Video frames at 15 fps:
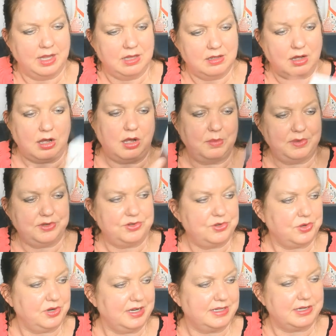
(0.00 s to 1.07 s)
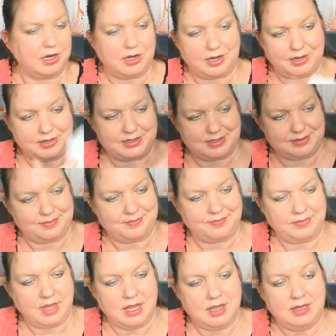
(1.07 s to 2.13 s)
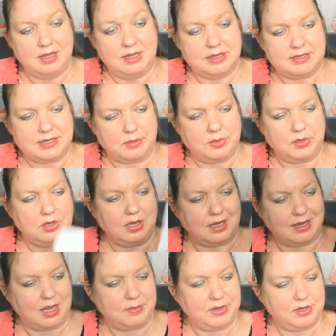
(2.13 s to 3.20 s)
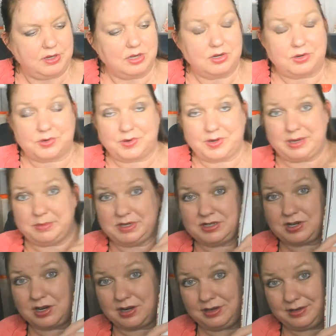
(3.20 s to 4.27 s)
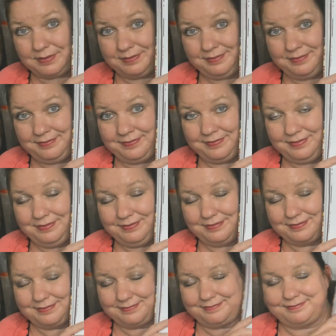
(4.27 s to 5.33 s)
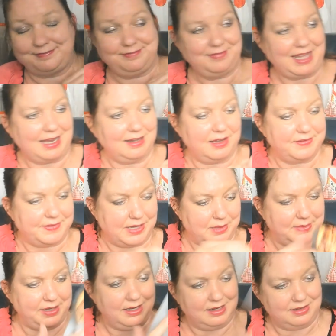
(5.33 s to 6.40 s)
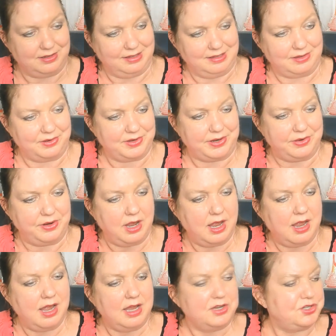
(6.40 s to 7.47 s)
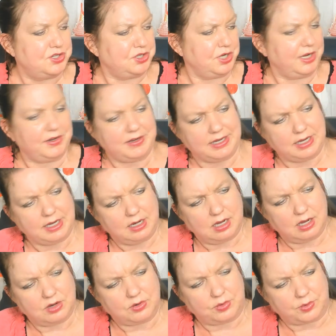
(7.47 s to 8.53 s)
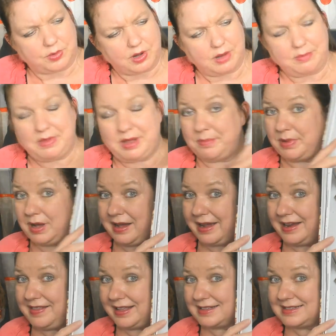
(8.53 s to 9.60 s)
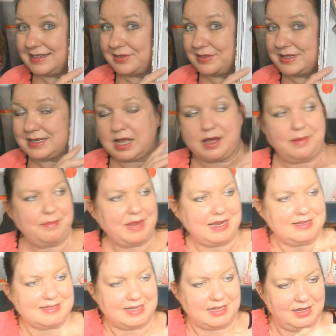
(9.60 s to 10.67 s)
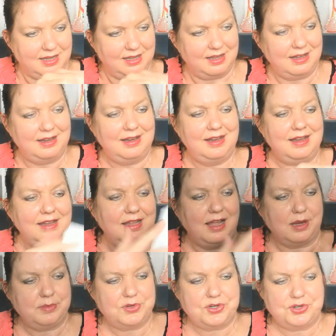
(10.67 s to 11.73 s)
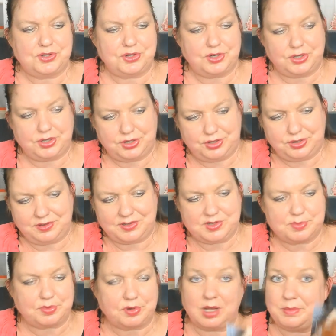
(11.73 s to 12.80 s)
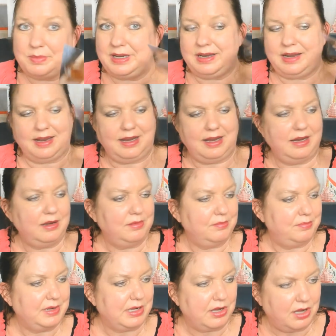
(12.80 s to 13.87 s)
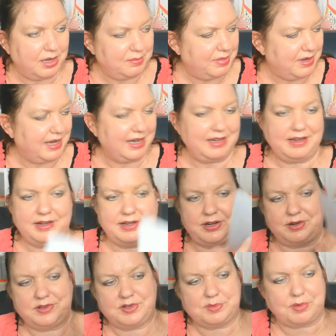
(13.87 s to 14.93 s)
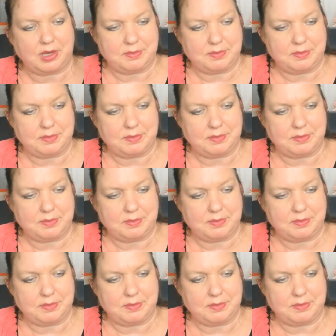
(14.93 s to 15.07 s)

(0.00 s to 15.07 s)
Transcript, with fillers: Almond joy tart. Double lemon cream tart. I love lemon. Don't you? Cherry crumb pie. That sounds amazing. I'm sure there's probably a pecan pie in here, and there's probably a